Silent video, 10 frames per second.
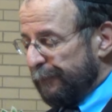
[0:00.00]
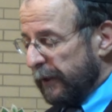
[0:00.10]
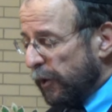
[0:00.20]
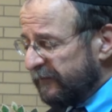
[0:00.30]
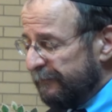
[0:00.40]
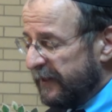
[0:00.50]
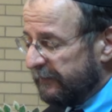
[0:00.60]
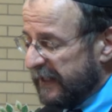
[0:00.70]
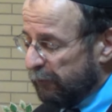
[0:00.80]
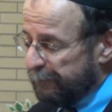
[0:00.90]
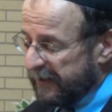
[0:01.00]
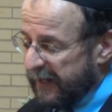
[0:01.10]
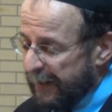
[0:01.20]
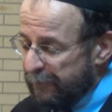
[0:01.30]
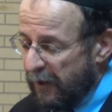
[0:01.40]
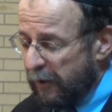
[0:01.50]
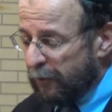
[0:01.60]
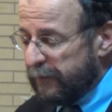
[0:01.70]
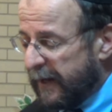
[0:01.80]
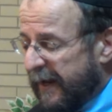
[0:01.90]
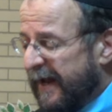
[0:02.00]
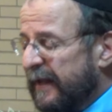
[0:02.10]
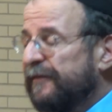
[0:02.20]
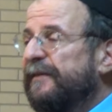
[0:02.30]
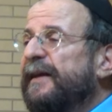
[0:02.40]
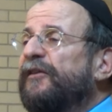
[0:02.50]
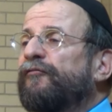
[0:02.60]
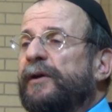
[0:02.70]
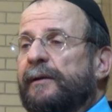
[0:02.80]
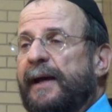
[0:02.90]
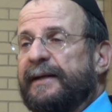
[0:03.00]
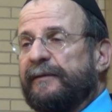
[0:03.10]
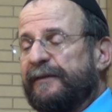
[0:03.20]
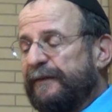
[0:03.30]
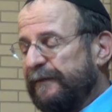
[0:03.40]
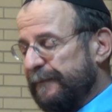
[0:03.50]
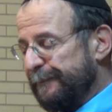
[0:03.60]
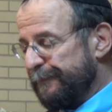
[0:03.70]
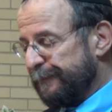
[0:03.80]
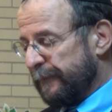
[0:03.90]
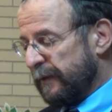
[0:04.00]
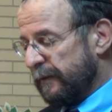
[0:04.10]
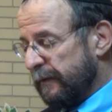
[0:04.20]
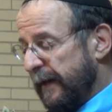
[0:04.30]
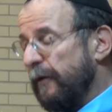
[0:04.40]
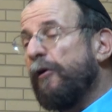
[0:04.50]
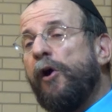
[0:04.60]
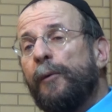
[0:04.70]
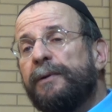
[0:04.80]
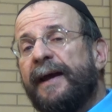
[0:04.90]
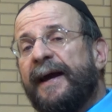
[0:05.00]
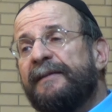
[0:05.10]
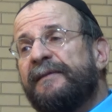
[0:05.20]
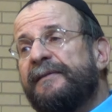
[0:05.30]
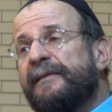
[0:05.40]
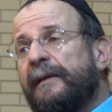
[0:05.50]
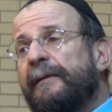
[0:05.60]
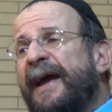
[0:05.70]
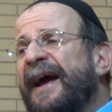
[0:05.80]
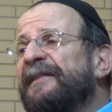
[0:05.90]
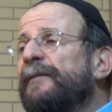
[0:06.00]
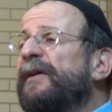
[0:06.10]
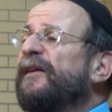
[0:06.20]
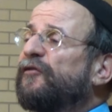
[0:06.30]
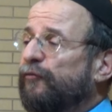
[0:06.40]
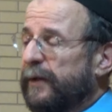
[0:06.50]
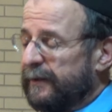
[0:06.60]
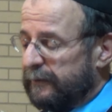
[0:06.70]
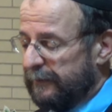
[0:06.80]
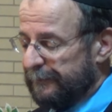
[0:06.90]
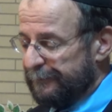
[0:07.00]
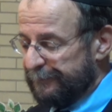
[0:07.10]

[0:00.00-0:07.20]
But ultimately, we became known as Israelites. And our homeland, the land of Israel.